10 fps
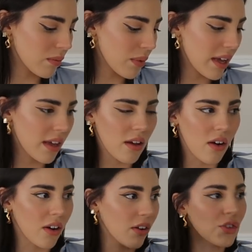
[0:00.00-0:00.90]
we
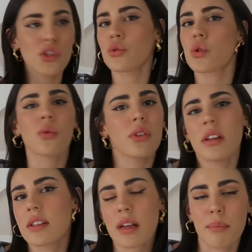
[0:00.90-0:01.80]
are on 2
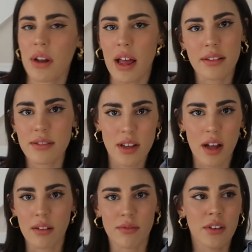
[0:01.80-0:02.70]
totally separate ends
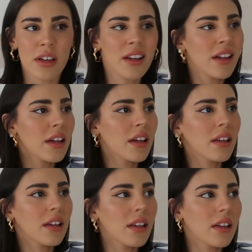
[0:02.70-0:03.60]
of
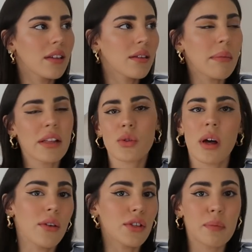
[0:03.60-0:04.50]
the mental
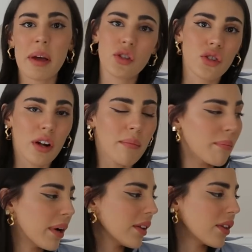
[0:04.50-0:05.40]
health
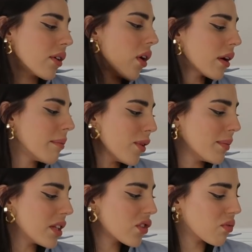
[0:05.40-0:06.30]
spectrum, but there are
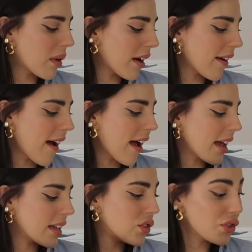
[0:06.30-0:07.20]
moments where
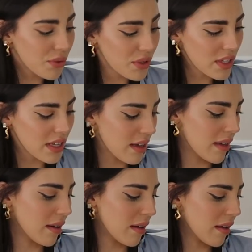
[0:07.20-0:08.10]
I do
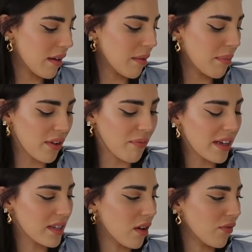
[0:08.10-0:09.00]
see a bit of
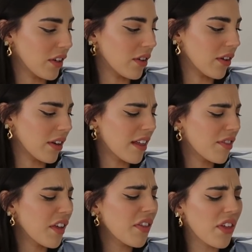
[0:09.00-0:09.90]
myself in her, and I
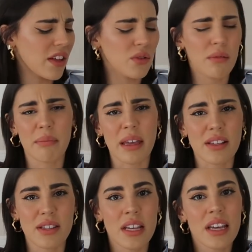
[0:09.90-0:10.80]
think that's what
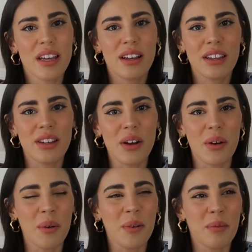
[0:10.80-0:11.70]
makes, you
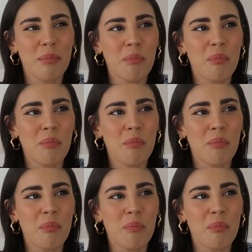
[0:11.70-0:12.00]
know,